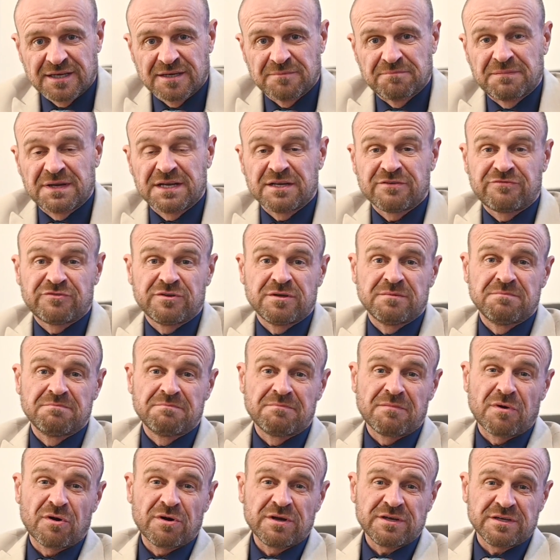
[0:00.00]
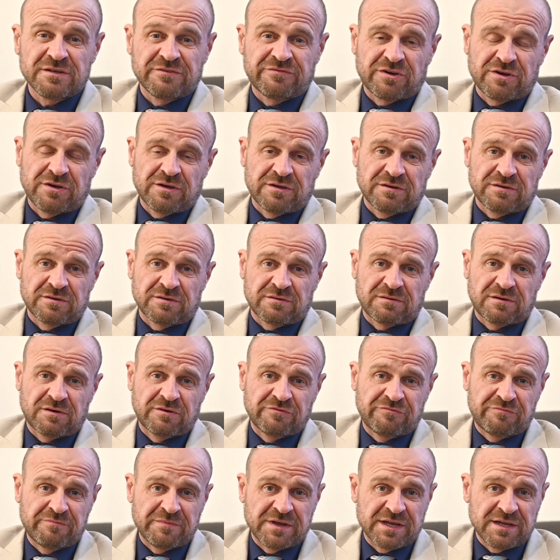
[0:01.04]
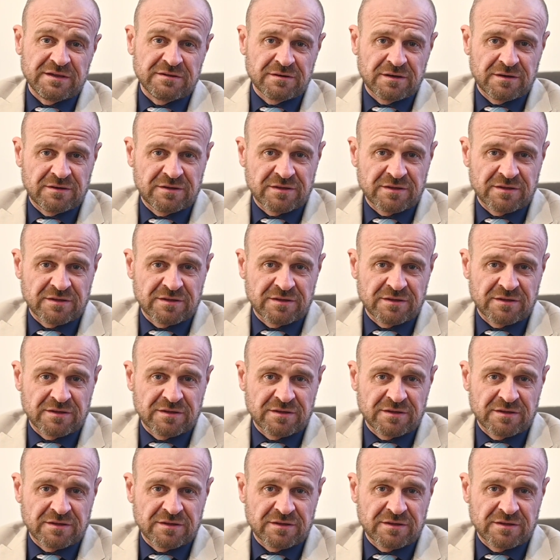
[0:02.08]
Many of you might have heard of me